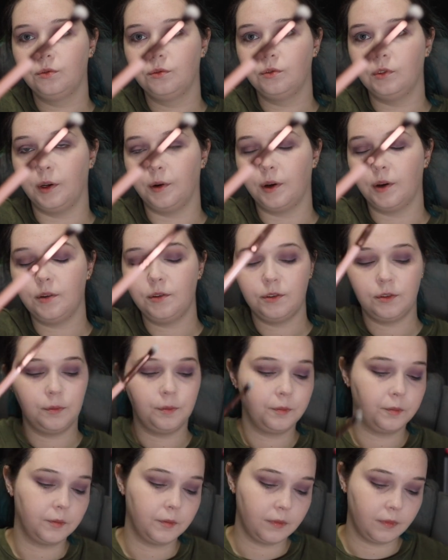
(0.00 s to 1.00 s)
There it goes.
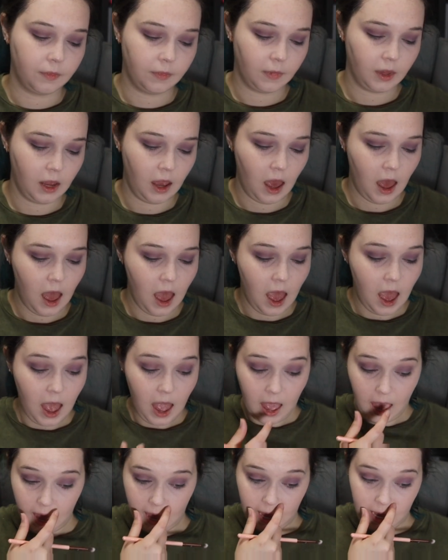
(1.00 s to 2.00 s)

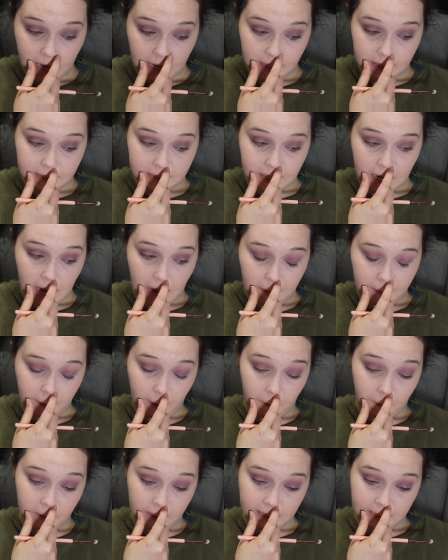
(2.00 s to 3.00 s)
And I'm
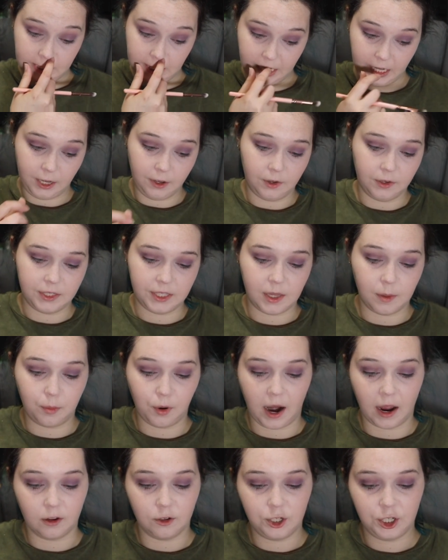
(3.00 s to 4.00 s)
going to use the
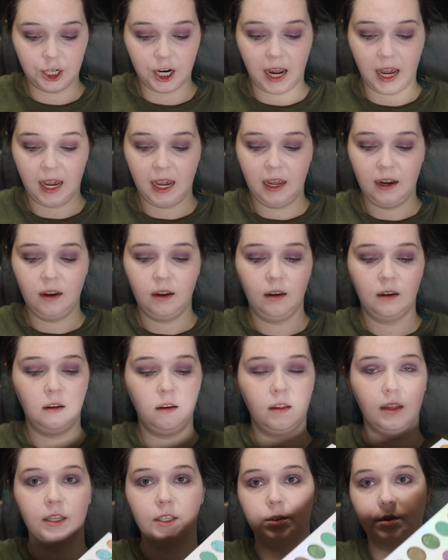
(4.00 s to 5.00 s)
brown shade,
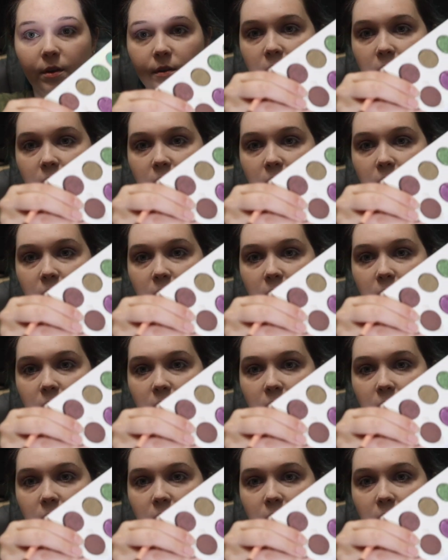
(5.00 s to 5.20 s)
this one